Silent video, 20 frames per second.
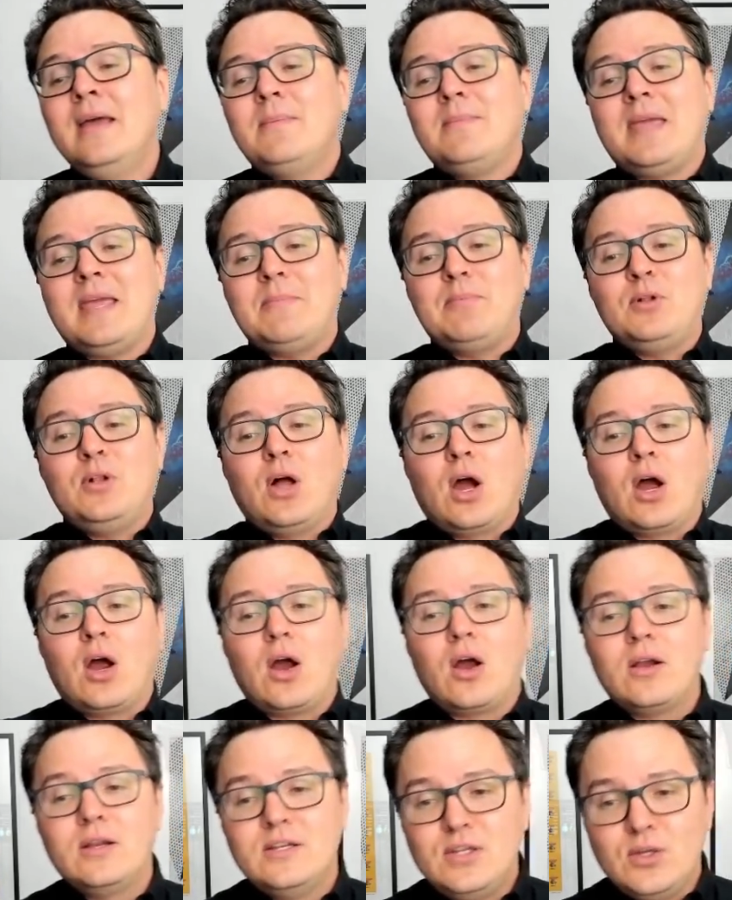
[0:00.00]
People
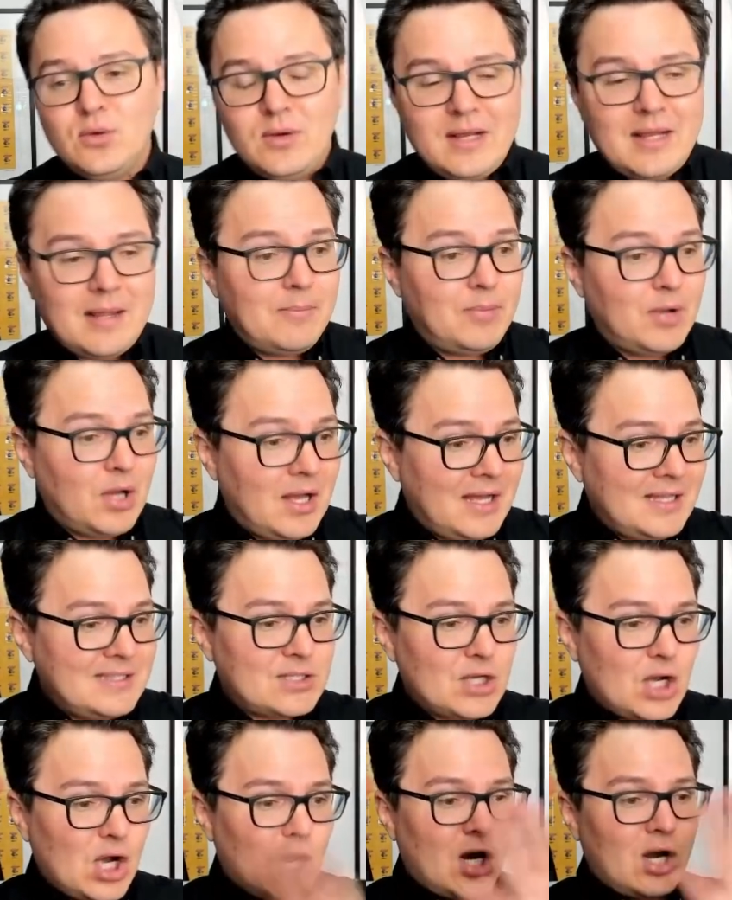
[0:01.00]
are doing it.
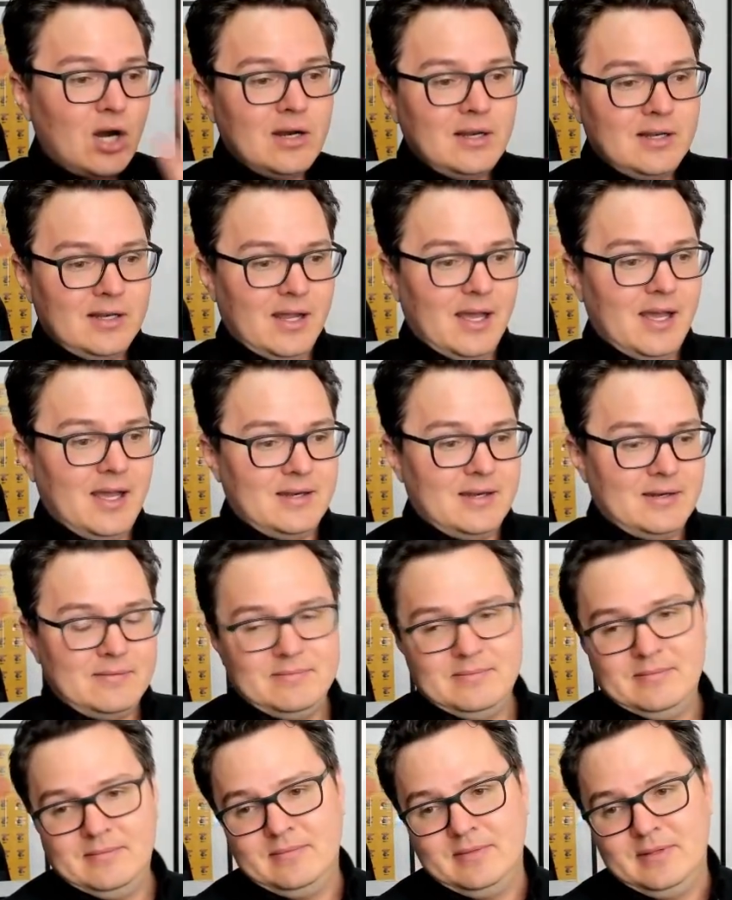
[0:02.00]
Bonds are
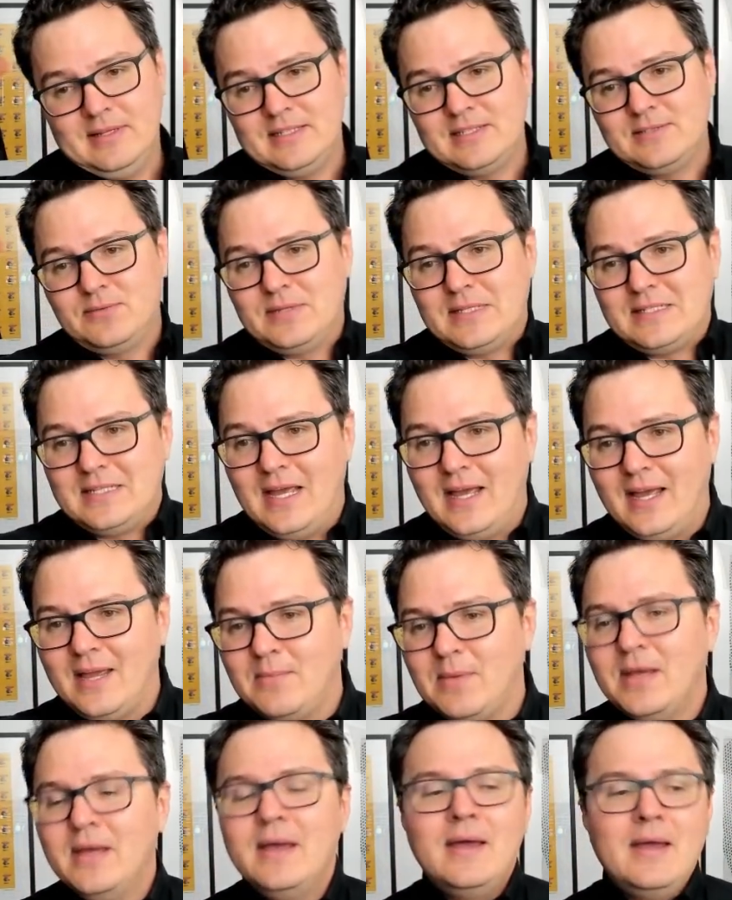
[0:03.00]
done, at least for the
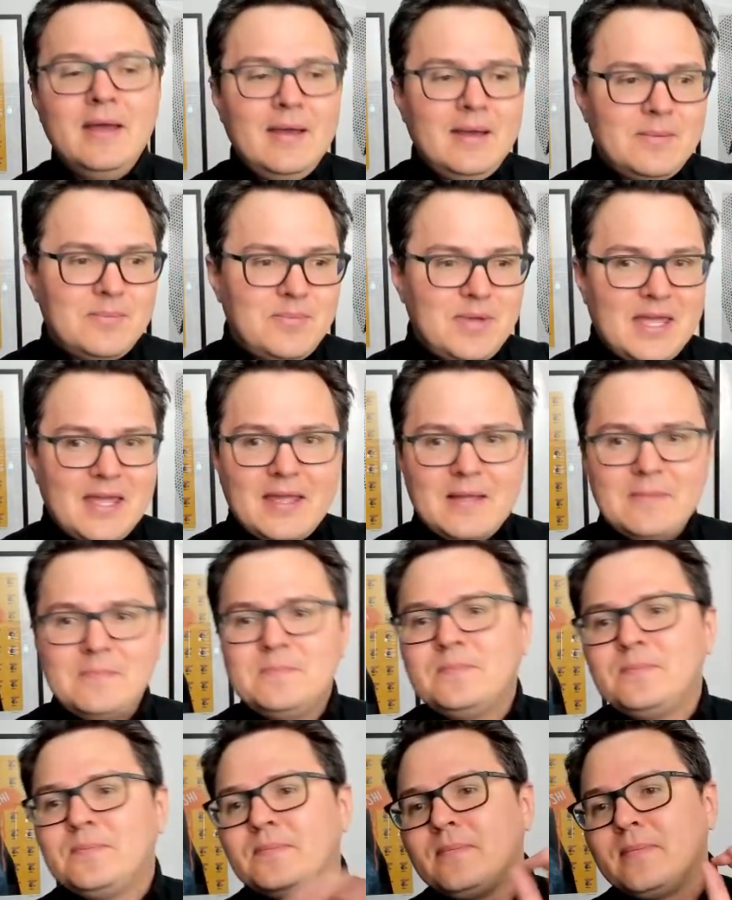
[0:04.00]
time
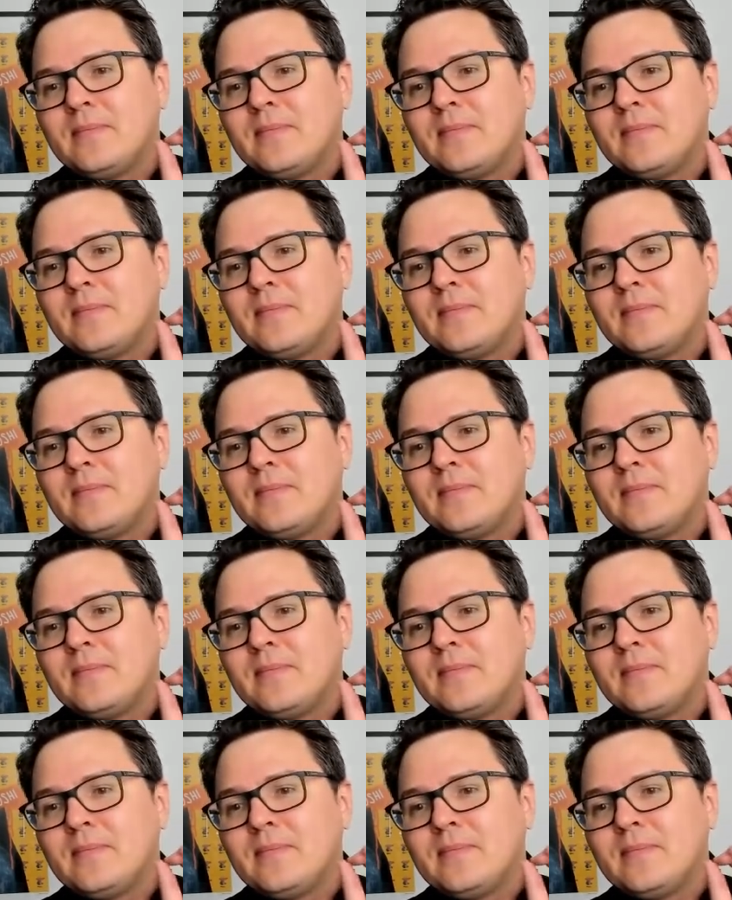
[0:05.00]
being.